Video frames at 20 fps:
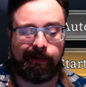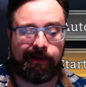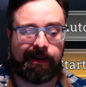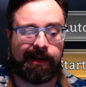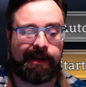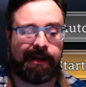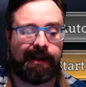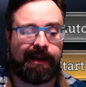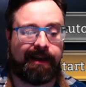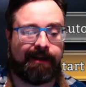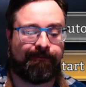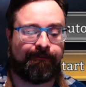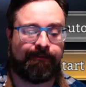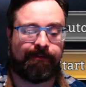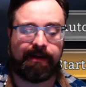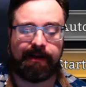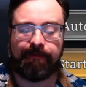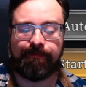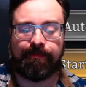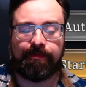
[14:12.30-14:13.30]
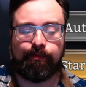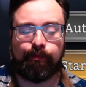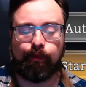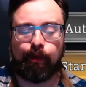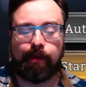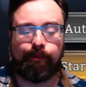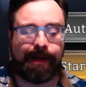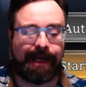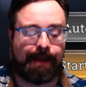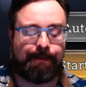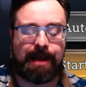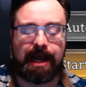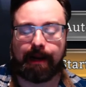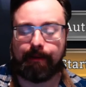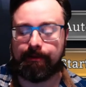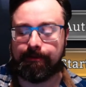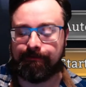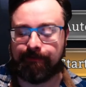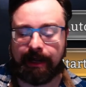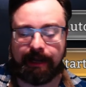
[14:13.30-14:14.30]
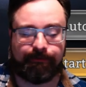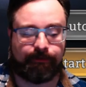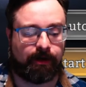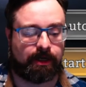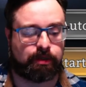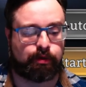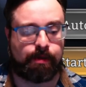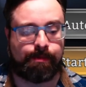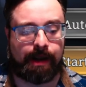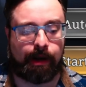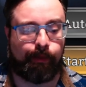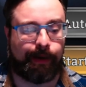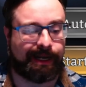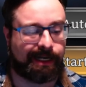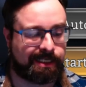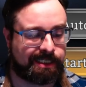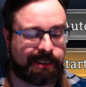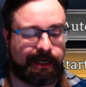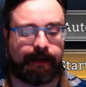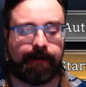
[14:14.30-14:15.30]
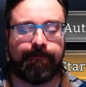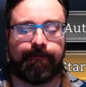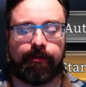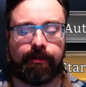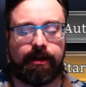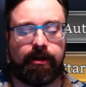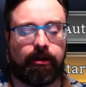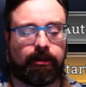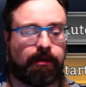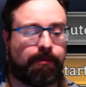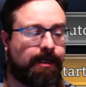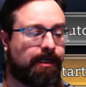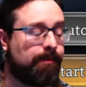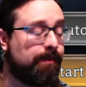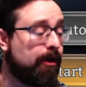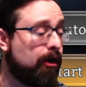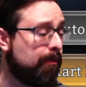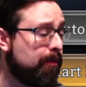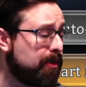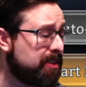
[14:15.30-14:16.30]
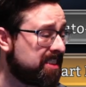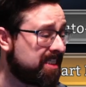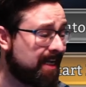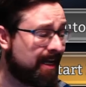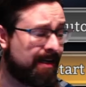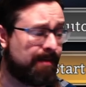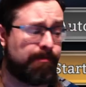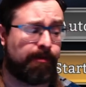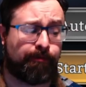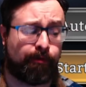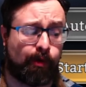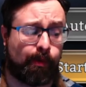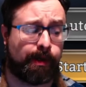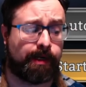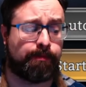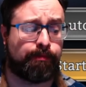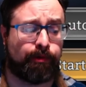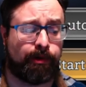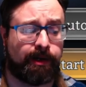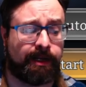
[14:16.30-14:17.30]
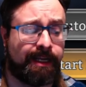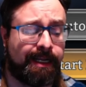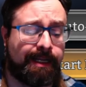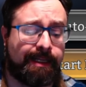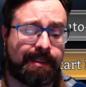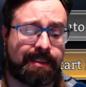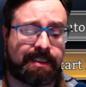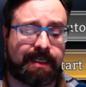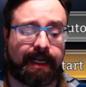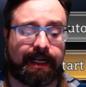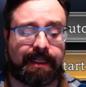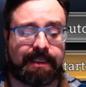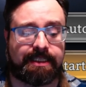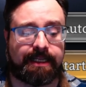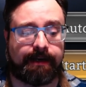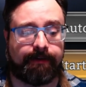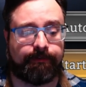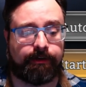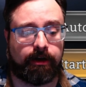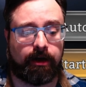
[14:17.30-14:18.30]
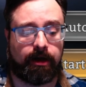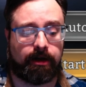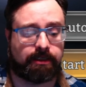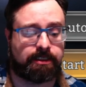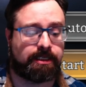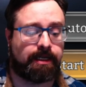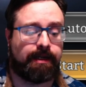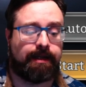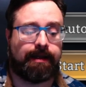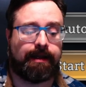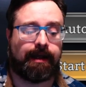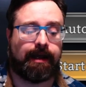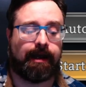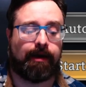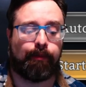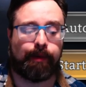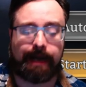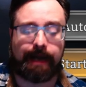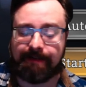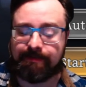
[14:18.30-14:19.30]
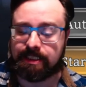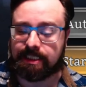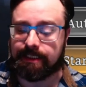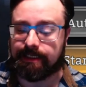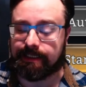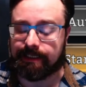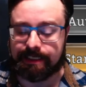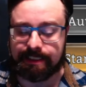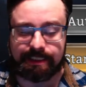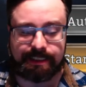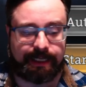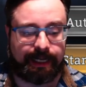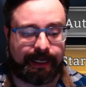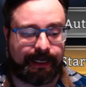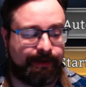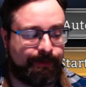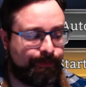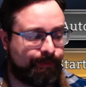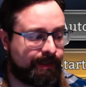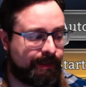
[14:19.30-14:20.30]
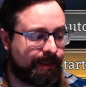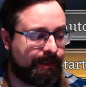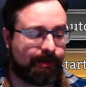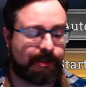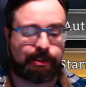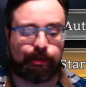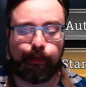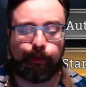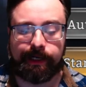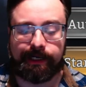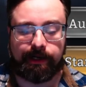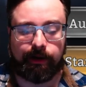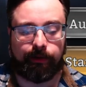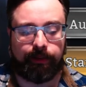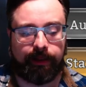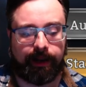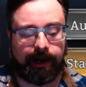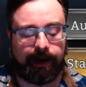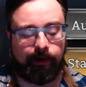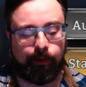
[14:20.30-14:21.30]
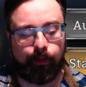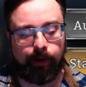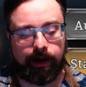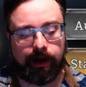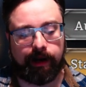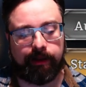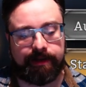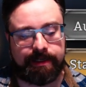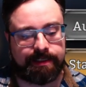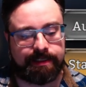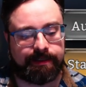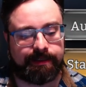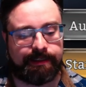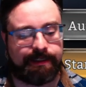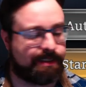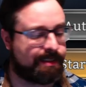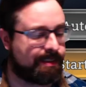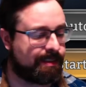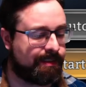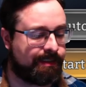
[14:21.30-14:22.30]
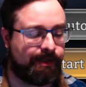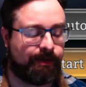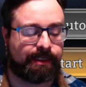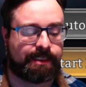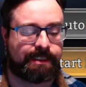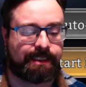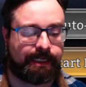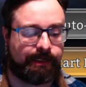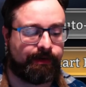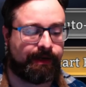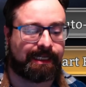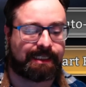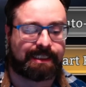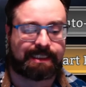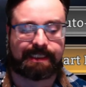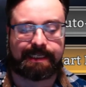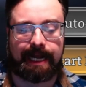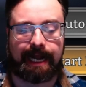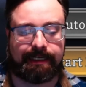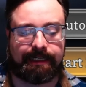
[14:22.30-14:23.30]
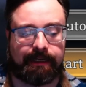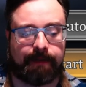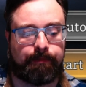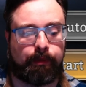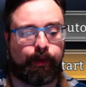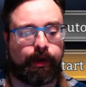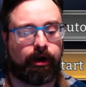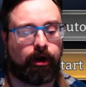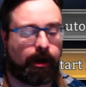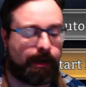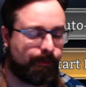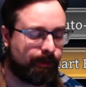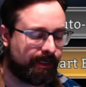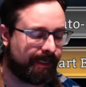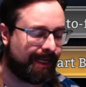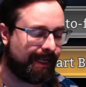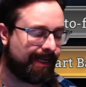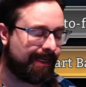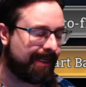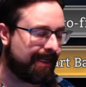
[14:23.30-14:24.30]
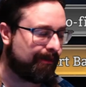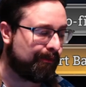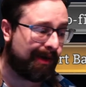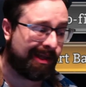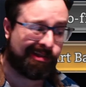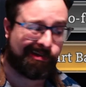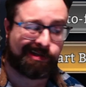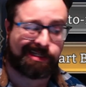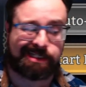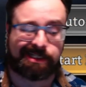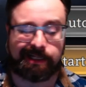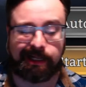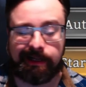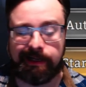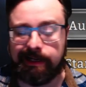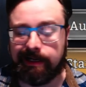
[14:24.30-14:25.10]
if when we get back up to 5 costs, we might wait a second for the ultimate to be almost done before we deploy the second set of dogs. What I've seen is that there is a window there where these units, they do get stacked up and we are able to get in, whether it's the